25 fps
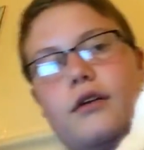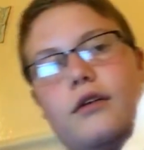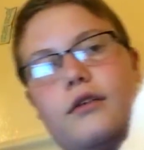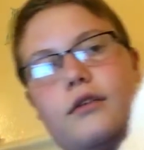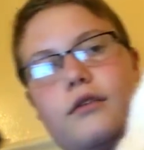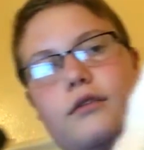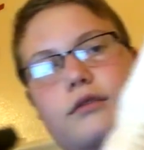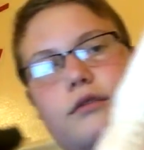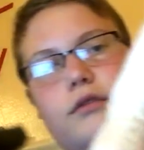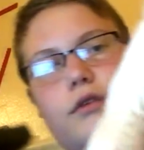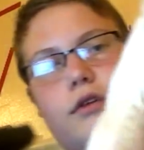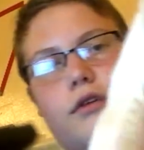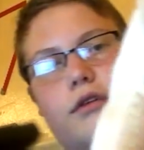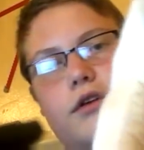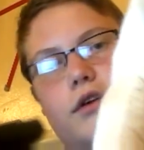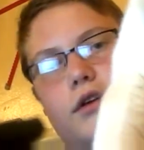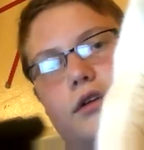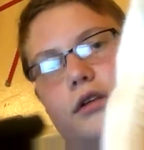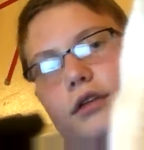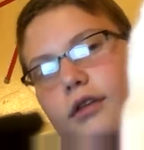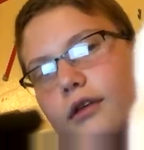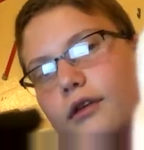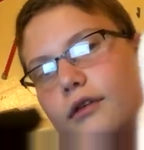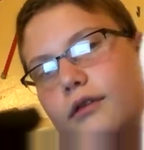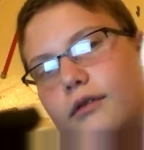There he
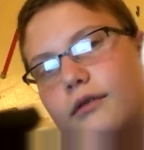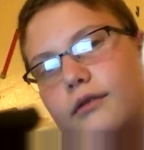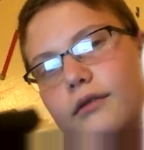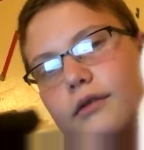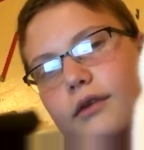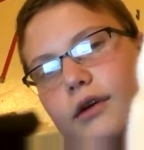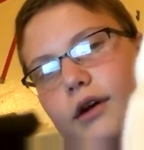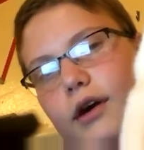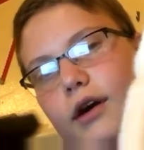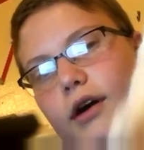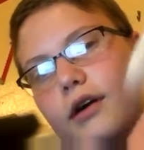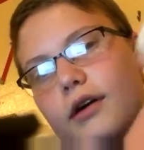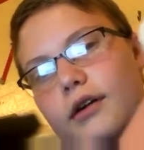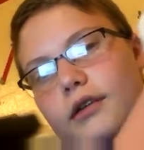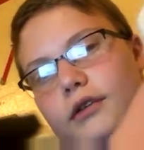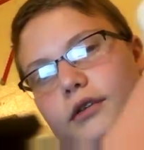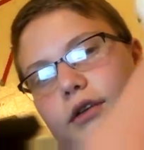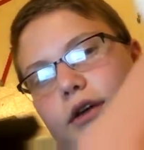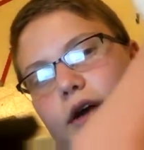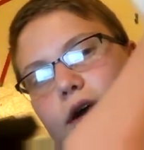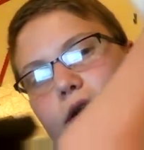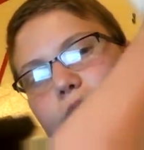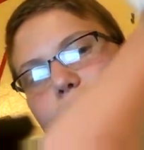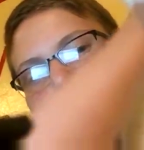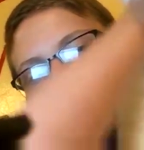is. Look
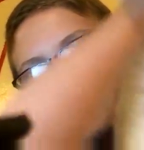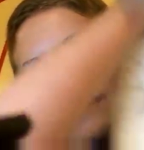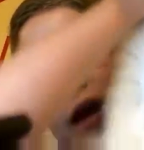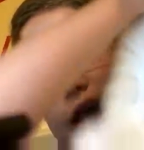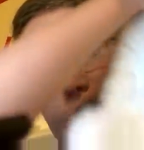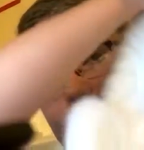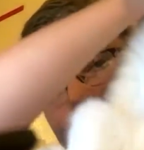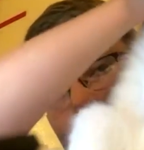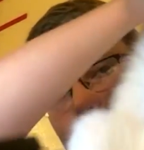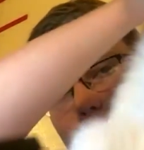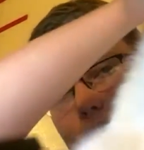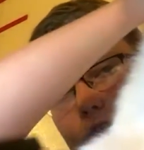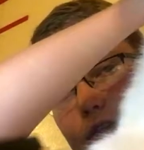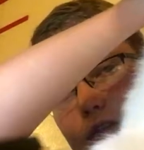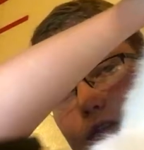how fat he is.